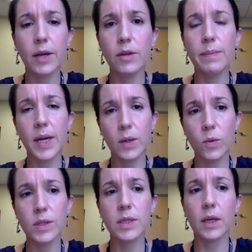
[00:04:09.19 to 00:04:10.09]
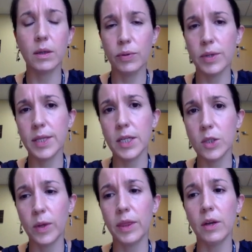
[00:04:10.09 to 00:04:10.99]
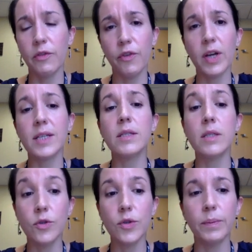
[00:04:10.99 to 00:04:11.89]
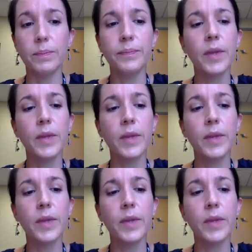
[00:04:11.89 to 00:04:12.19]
are the main ones that can present with the nephrotic syndrome.